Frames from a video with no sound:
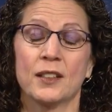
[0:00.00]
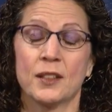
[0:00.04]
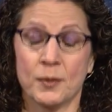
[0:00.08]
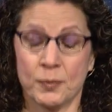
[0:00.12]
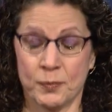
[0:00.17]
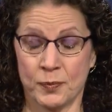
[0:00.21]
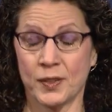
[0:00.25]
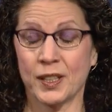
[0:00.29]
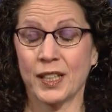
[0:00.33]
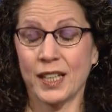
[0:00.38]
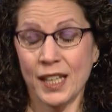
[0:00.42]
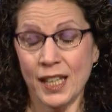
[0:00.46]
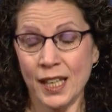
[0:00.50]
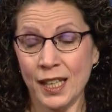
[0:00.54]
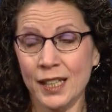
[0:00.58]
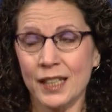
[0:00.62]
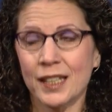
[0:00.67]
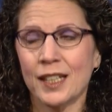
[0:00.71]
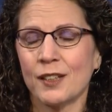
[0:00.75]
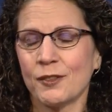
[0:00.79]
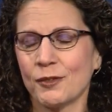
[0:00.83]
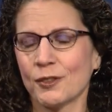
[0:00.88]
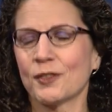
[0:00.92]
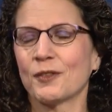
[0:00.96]
the
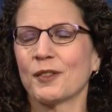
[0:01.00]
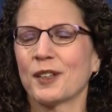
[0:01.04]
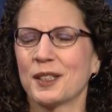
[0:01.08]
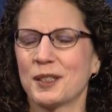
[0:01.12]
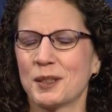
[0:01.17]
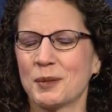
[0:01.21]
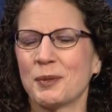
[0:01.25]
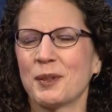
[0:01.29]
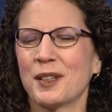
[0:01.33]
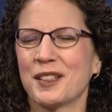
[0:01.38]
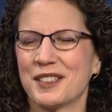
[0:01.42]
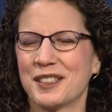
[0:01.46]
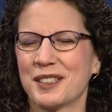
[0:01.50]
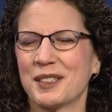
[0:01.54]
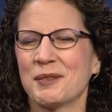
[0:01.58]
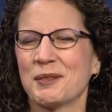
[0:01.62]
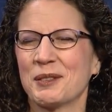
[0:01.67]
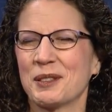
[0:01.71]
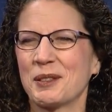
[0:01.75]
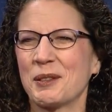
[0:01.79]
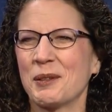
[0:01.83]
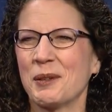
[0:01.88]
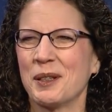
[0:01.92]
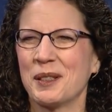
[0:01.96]
candidate for vice president
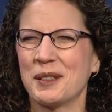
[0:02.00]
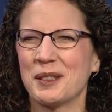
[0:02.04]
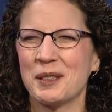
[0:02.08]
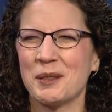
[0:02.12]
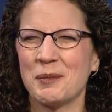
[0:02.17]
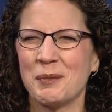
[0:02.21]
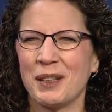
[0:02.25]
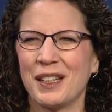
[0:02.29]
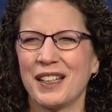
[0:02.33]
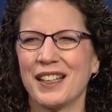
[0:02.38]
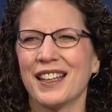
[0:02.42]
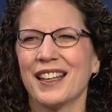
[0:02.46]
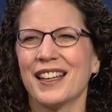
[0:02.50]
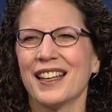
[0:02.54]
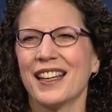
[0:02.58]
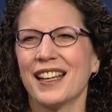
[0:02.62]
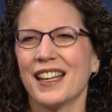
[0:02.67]
was going to be.